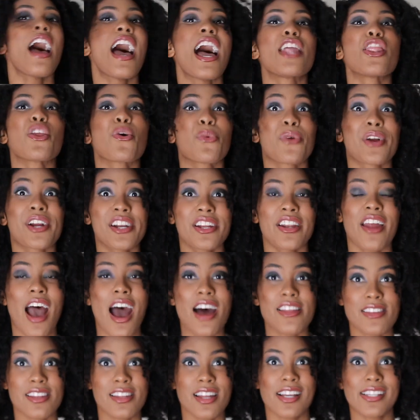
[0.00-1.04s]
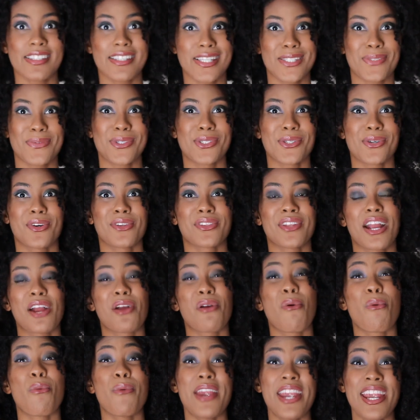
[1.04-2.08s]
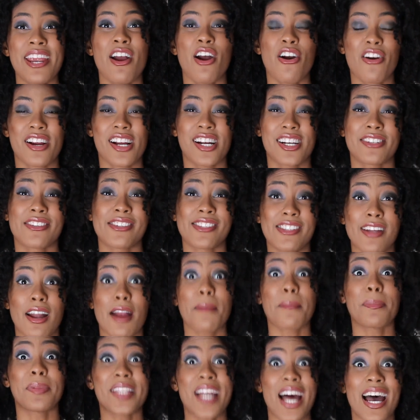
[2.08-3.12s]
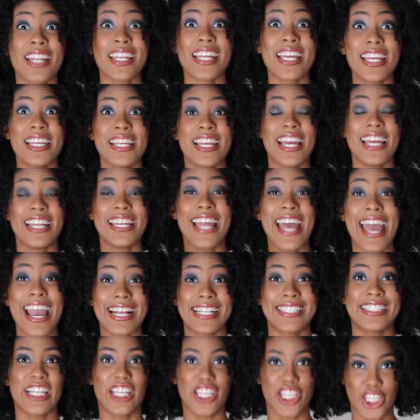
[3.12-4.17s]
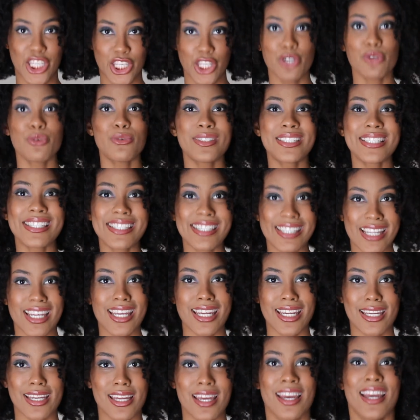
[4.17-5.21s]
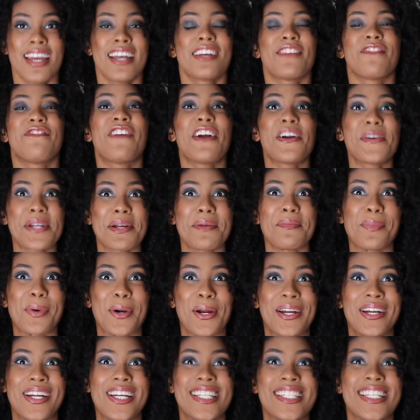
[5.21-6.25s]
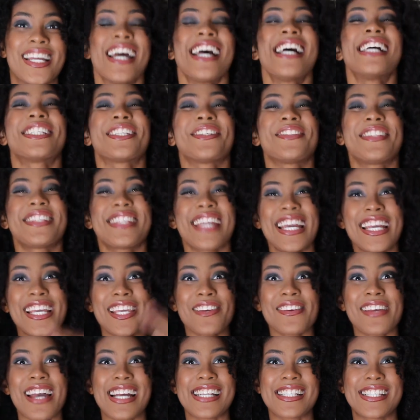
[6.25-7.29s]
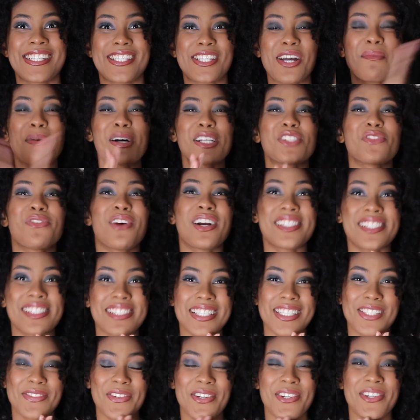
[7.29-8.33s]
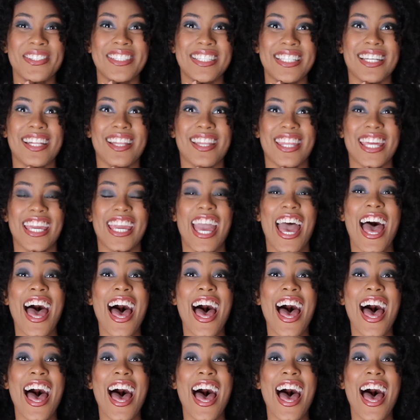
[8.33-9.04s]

and we're gonna analyze these results and we are gonna start planning and executing. Very important. So thank you guys so much for watching this video until the